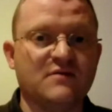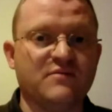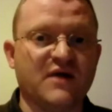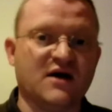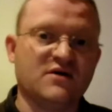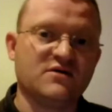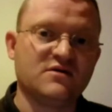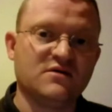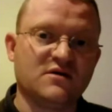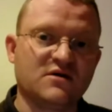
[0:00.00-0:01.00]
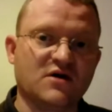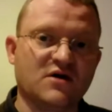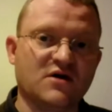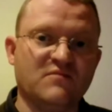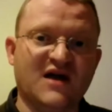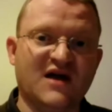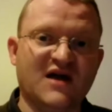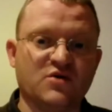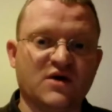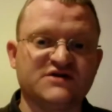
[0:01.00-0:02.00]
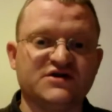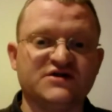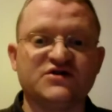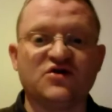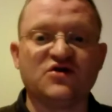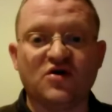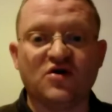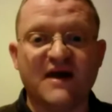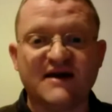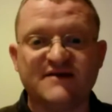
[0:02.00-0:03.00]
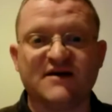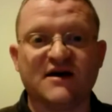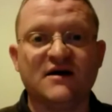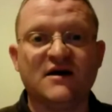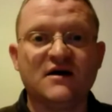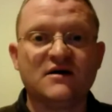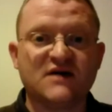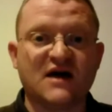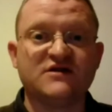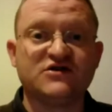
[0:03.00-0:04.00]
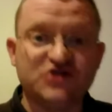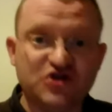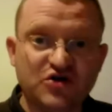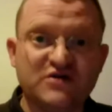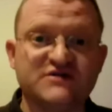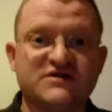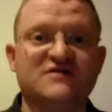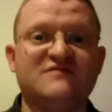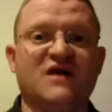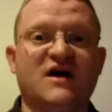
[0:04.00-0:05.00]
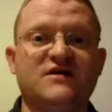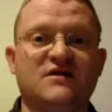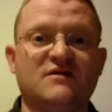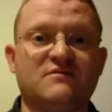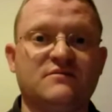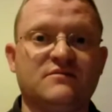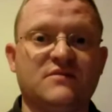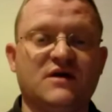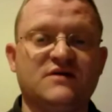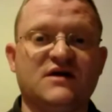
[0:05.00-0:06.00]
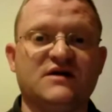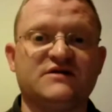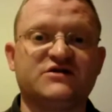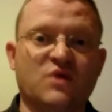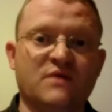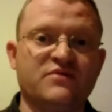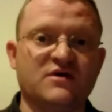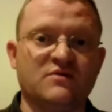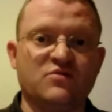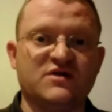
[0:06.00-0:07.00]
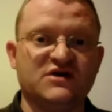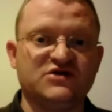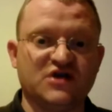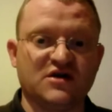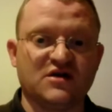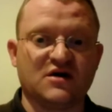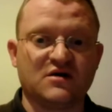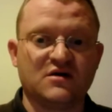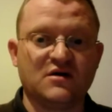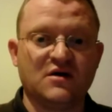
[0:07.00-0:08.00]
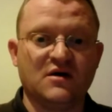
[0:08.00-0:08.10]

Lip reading: think about comprehension questions, or better, get the students to write them and then swap them with each other.